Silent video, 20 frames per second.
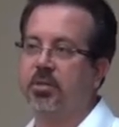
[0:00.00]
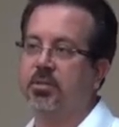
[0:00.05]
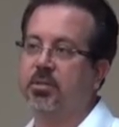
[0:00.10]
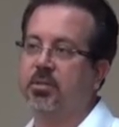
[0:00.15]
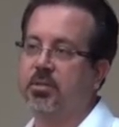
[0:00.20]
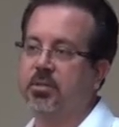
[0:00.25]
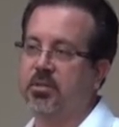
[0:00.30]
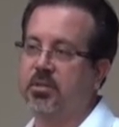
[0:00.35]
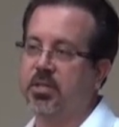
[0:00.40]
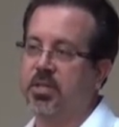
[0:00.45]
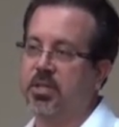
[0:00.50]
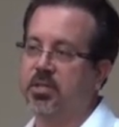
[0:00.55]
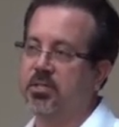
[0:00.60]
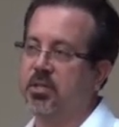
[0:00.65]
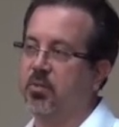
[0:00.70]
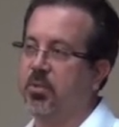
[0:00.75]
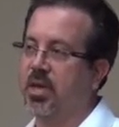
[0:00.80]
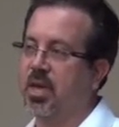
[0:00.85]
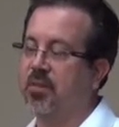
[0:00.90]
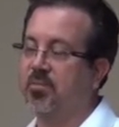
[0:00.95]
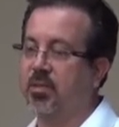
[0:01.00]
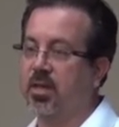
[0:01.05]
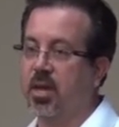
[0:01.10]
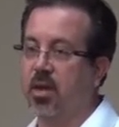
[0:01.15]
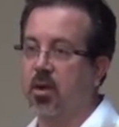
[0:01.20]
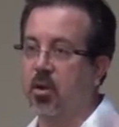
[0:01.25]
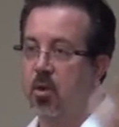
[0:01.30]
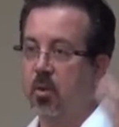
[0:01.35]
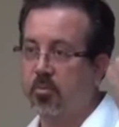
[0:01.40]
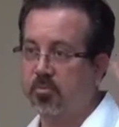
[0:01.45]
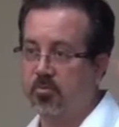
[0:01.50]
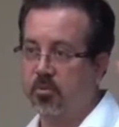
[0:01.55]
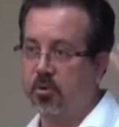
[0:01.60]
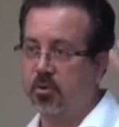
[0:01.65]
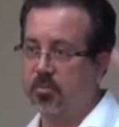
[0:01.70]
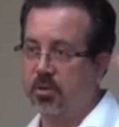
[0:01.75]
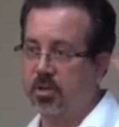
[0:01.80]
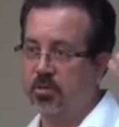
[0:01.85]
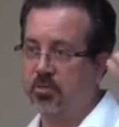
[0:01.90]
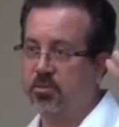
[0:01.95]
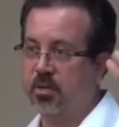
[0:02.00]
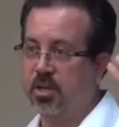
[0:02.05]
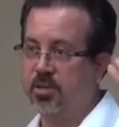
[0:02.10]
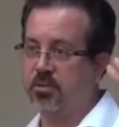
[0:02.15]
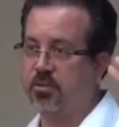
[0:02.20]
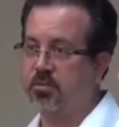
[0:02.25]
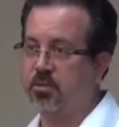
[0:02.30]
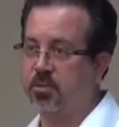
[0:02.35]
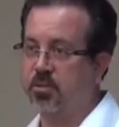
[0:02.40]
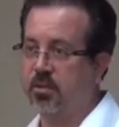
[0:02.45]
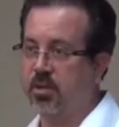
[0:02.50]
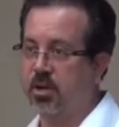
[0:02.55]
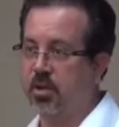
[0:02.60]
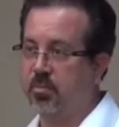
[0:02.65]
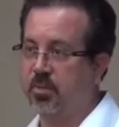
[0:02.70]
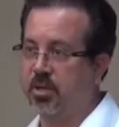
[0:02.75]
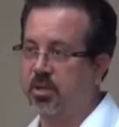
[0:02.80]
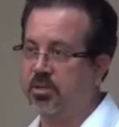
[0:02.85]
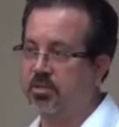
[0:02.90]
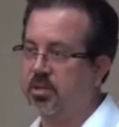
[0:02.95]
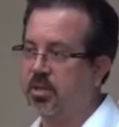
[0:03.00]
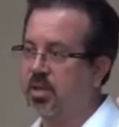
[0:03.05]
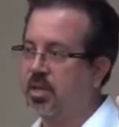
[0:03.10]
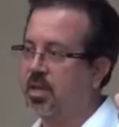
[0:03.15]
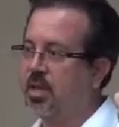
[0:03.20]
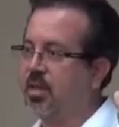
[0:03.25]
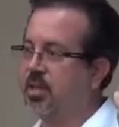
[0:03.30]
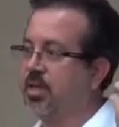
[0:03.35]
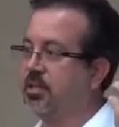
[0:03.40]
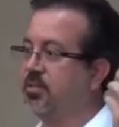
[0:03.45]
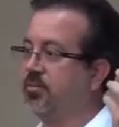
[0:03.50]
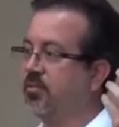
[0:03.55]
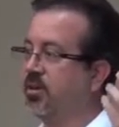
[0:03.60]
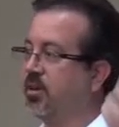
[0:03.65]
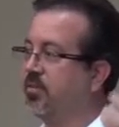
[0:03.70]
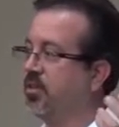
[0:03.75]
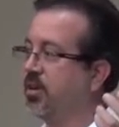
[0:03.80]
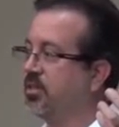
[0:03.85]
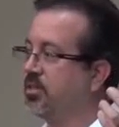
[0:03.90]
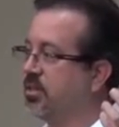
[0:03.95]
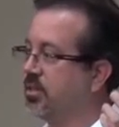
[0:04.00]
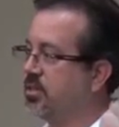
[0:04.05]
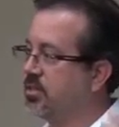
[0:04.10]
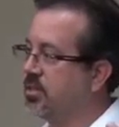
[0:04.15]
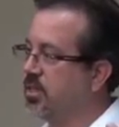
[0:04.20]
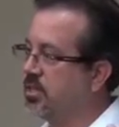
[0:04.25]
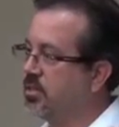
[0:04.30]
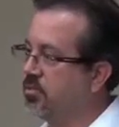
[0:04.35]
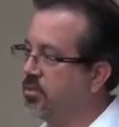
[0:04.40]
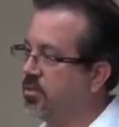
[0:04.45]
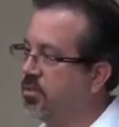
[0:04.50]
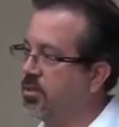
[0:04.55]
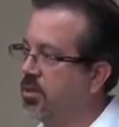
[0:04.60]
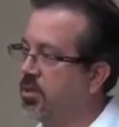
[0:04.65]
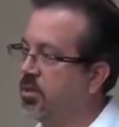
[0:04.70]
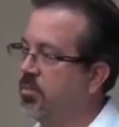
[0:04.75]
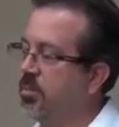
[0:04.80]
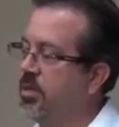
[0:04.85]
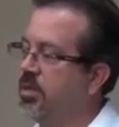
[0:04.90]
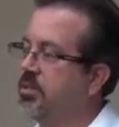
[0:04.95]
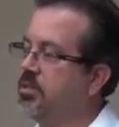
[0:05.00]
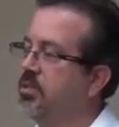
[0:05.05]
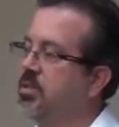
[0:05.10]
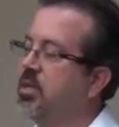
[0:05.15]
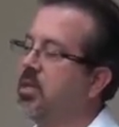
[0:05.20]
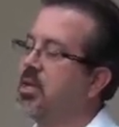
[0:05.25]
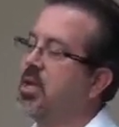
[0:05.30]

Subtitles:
It's a disease that we have a lot of hope for because lots of new therapies, lots of very, very successful therapies.